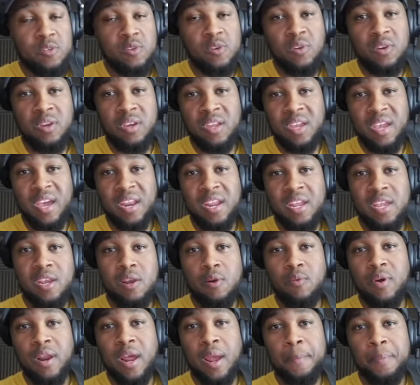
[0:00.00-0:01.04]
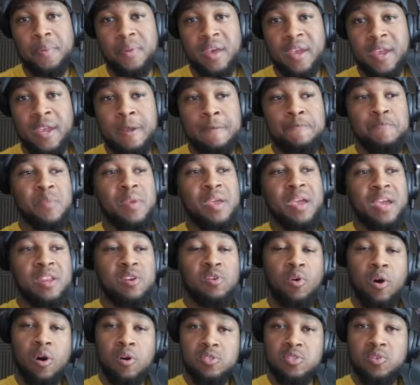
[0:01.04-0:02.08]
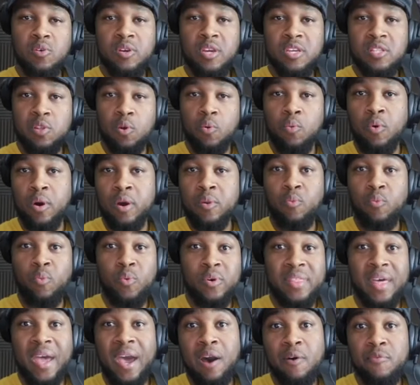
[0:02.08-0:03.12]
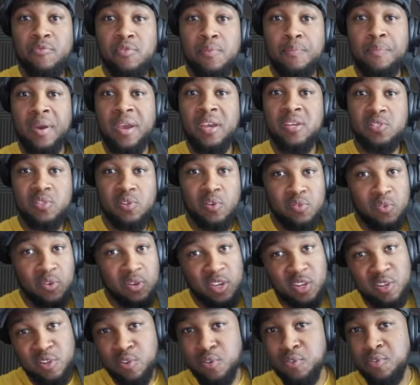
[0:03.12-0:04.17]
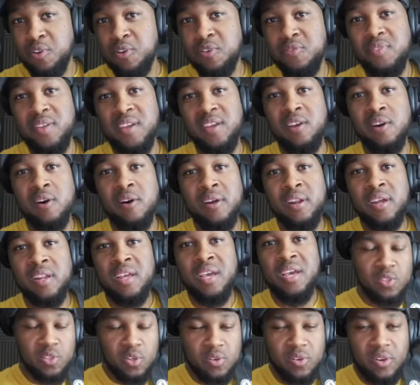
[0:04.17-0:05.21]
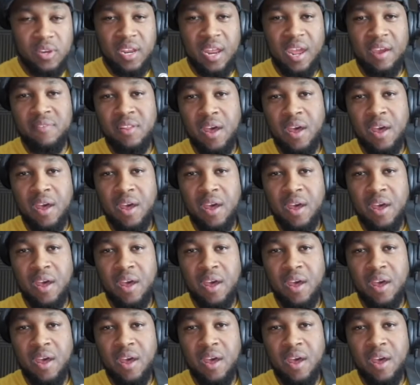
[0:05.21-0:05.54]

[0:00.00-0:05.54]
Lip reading: so you can kind of hear what I played. And you also get the one without the bass, so you can do your thing on it. So you can have the